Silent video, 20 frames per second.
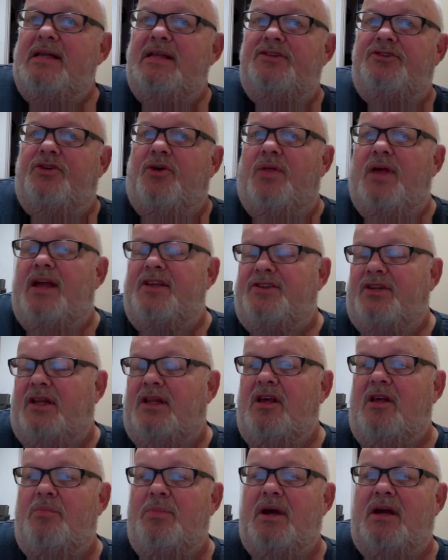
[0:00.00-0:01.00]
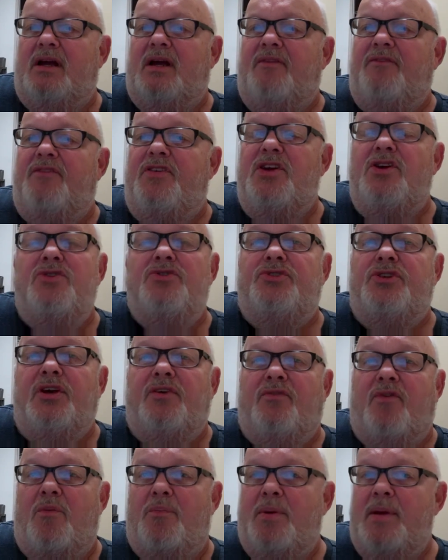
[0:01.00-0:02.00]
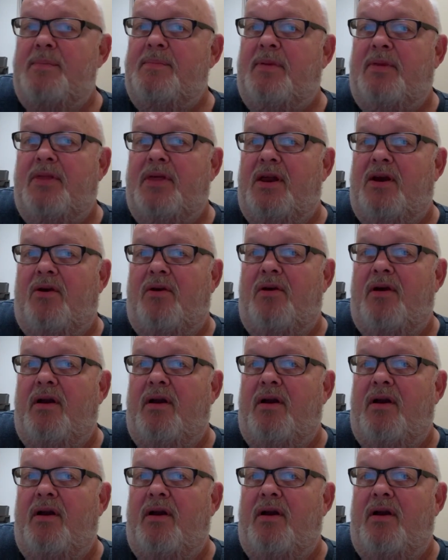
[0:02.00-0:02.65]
So that's a little bit confusing for people that are